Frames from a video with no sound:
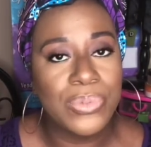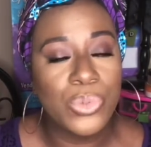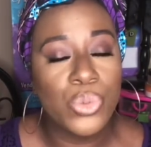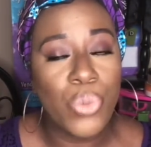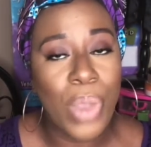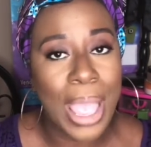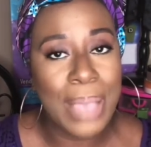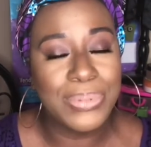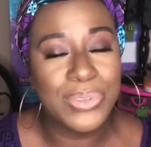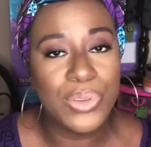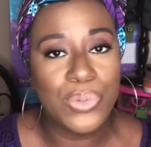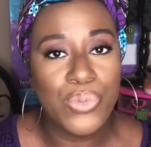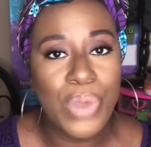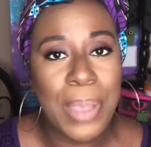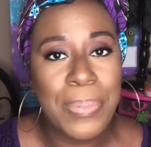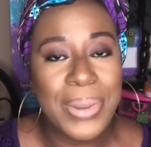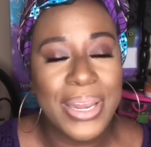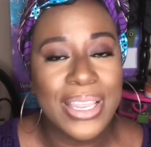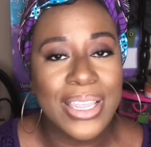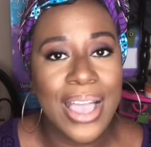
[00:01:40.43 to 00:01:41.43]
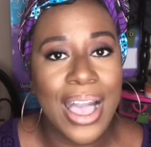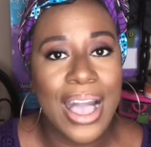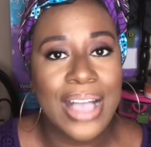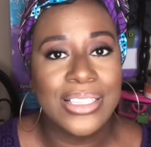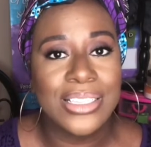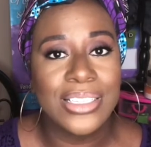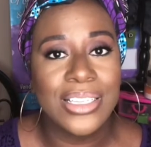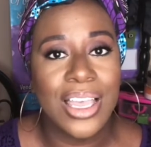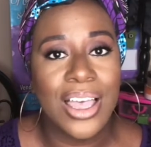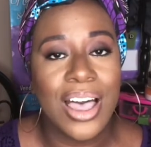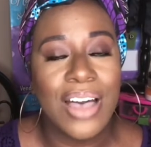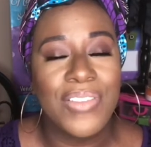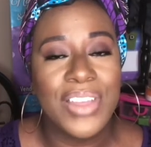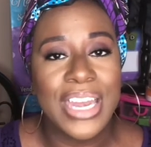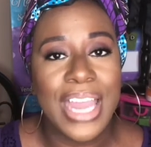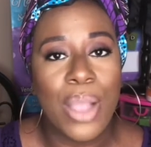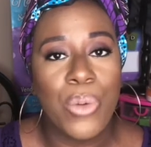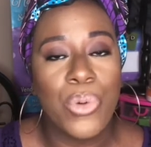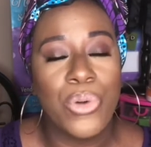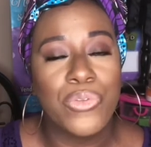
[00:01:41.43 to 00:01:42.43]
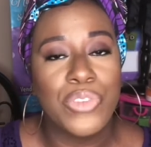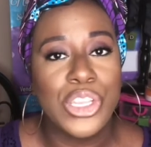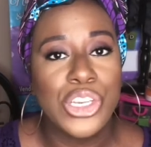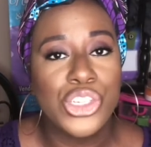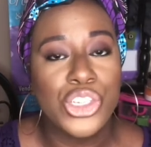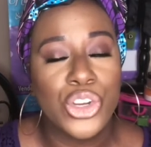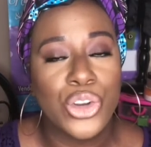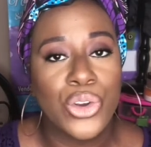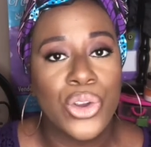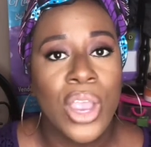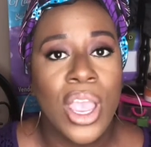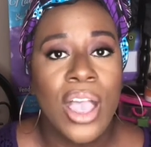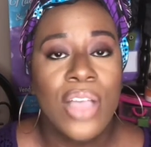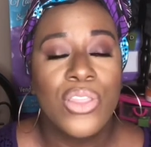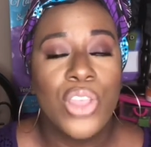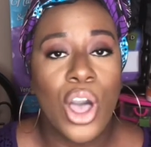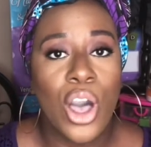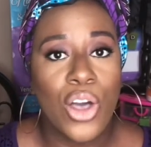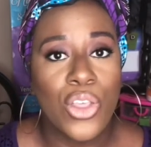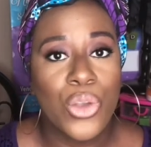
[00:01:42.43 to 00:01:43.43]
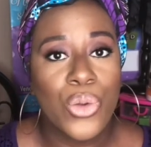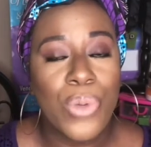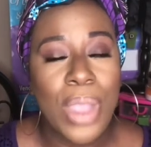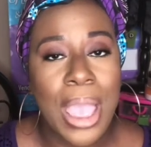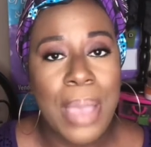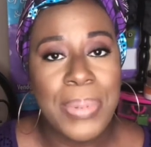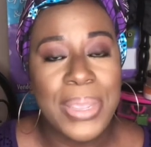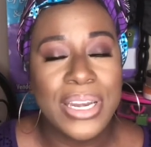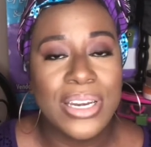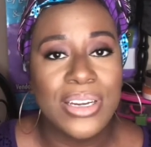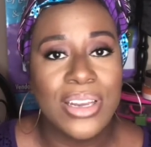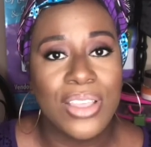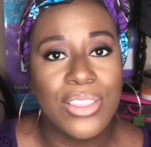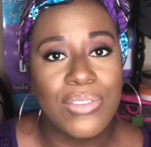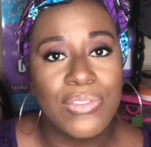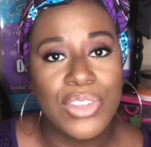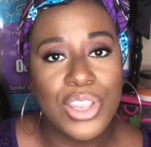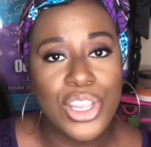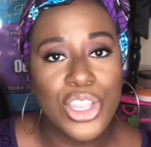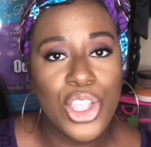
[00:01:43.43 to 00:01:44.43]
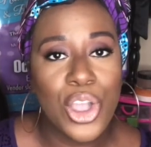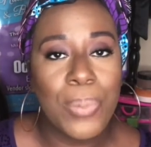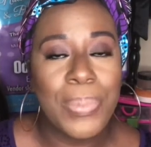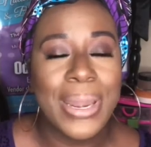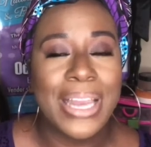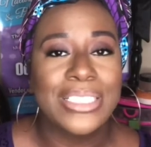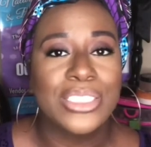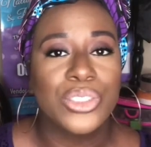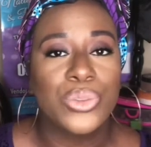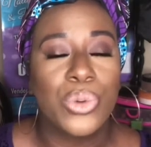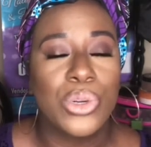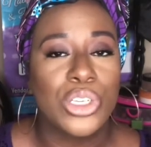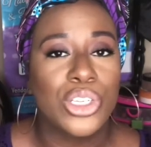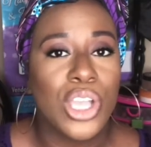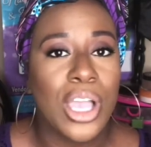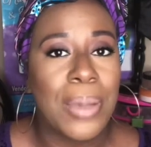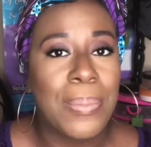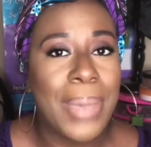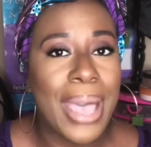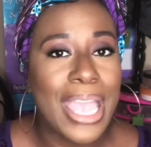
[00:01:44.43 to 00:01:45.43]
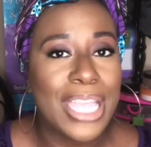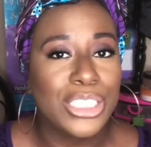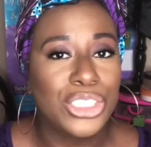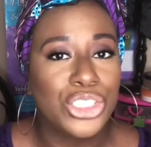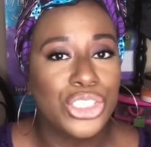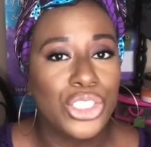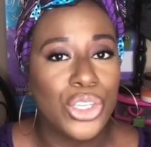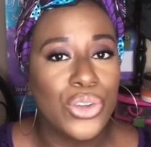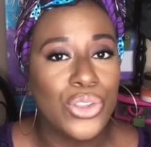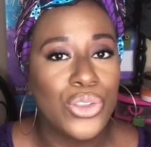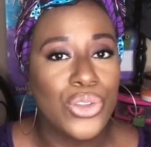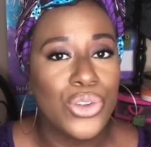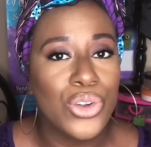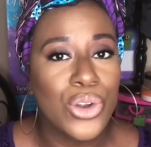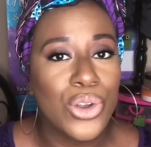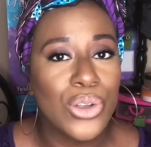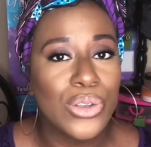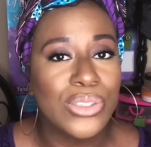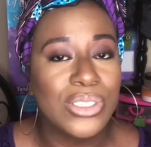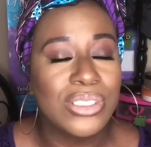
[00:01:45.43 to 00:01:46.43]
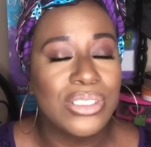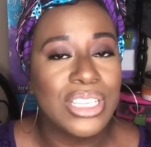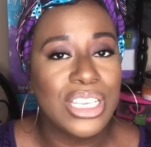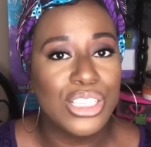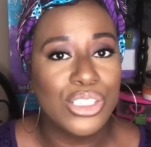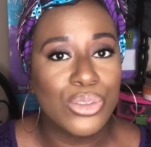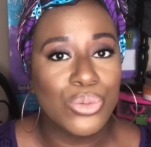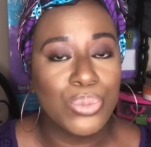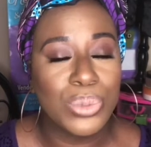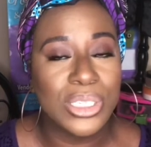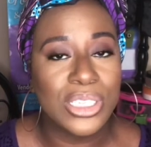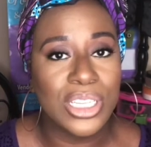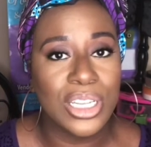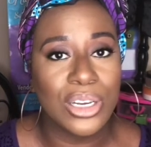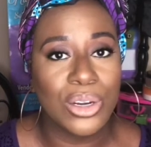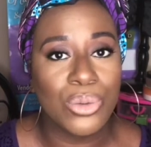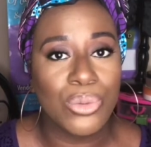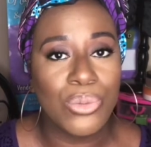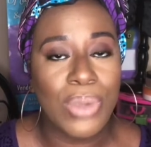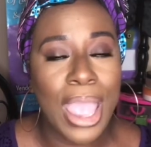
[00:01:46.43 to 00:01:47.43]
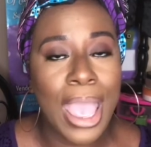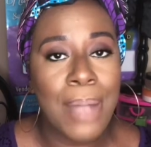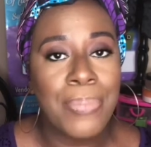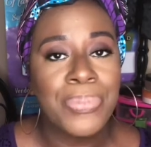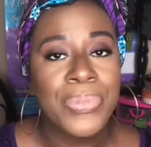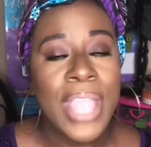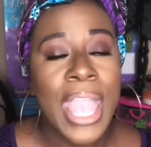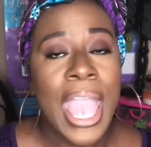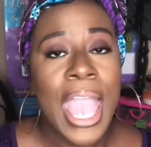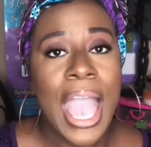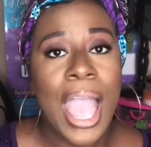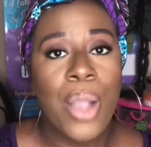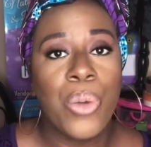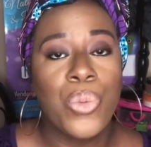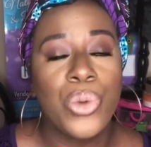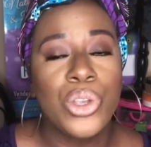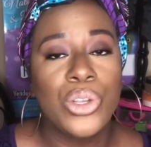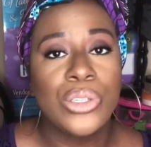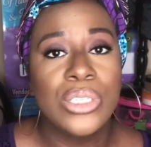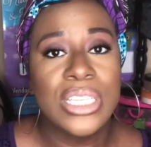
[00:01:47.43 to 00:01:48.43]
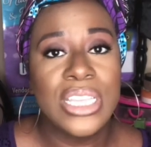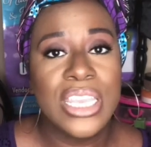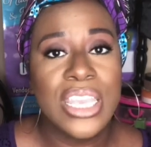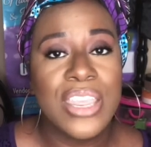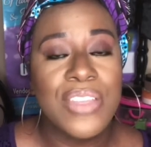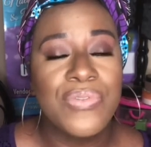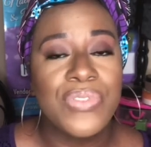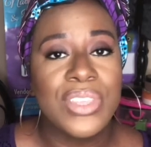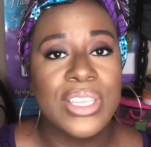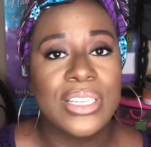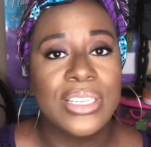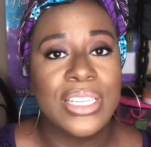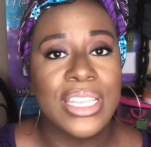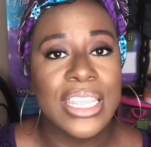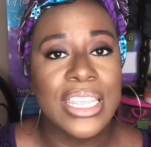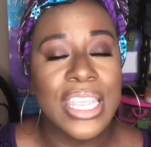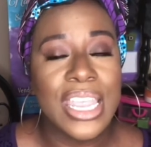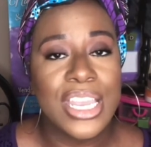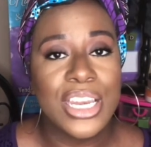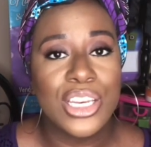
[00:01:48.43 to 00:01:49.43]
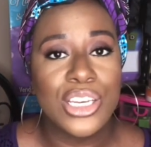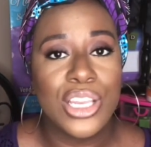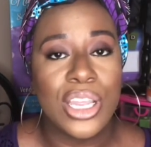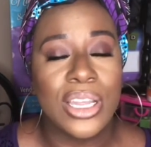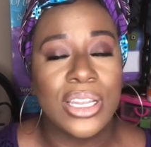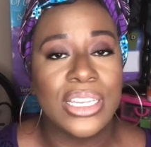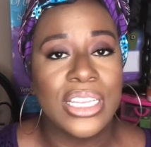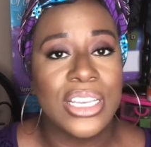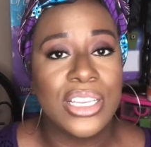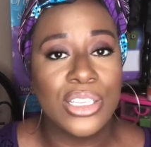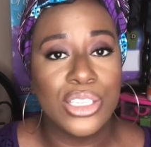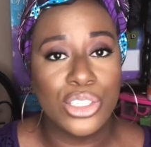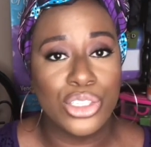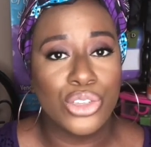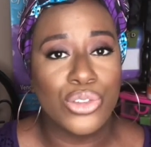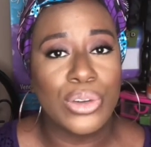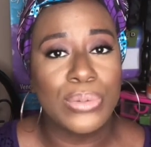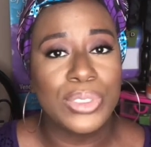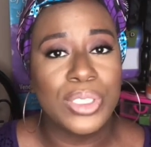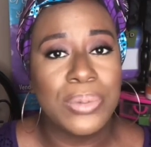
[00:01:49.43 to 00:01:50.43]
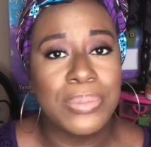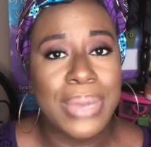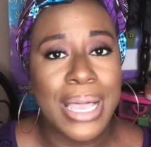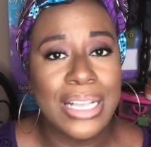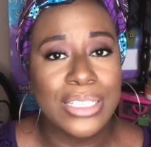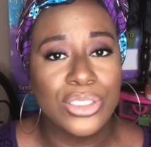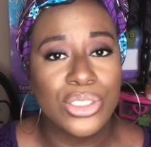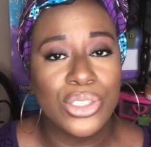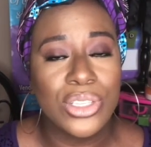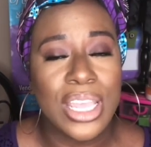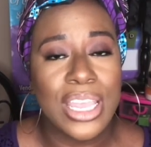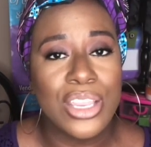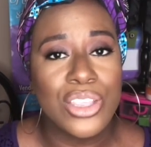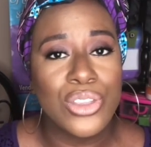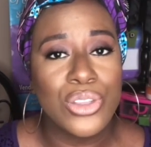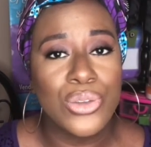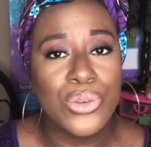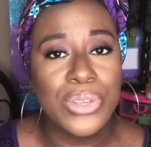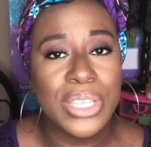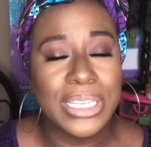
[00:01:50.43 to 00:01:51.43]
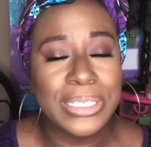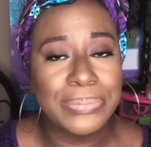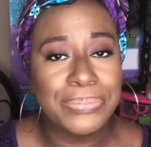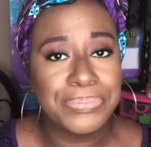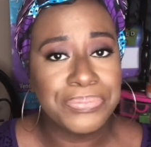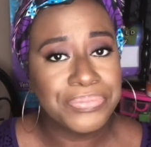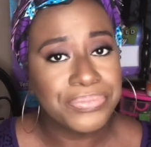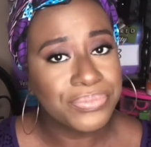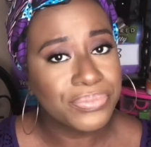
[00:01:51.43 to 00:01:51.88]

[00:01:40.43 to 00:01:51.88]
wraps from Wrapping in God's Love, and I will feature the other wrap in another video, but I just wanted to come by and show you girls this particular wrap. I will leave the link in the description box so that you can